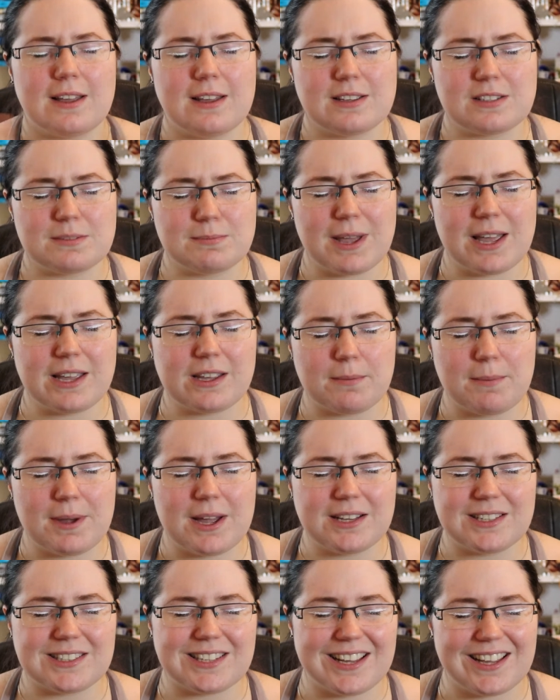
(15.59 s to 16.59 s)
It's Manga
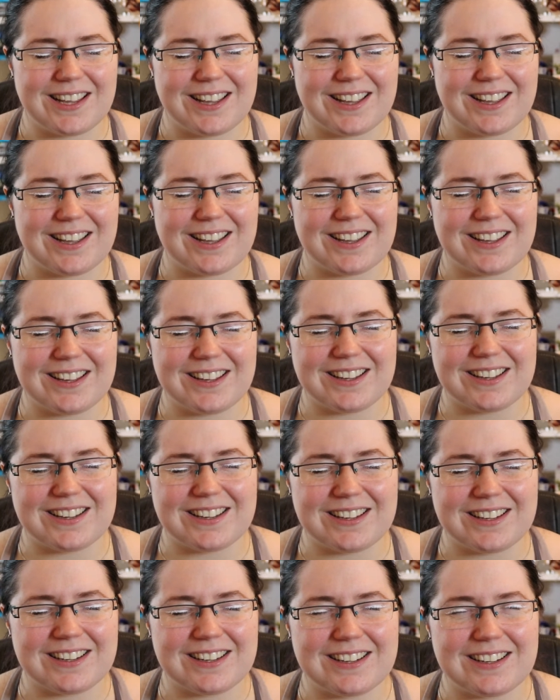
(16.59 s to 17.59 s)

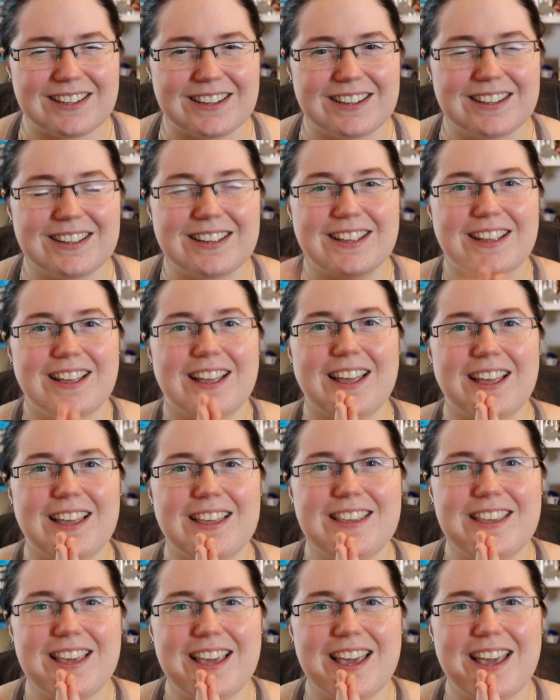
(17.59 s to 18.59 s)
Monday.
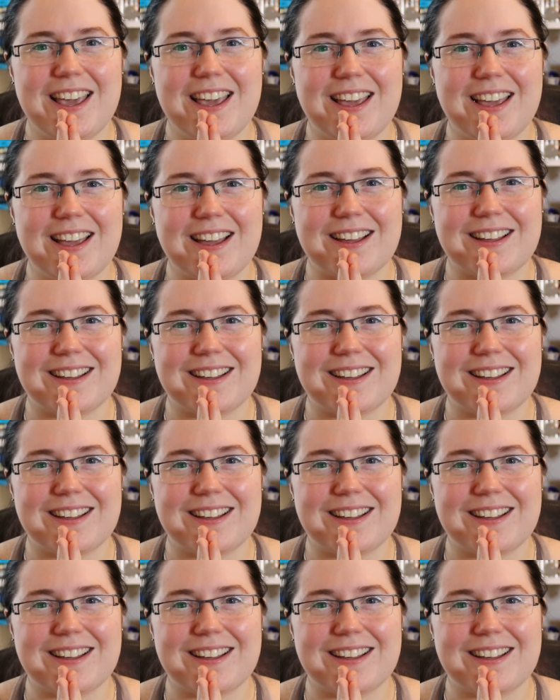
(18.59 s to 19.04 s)
Yeah.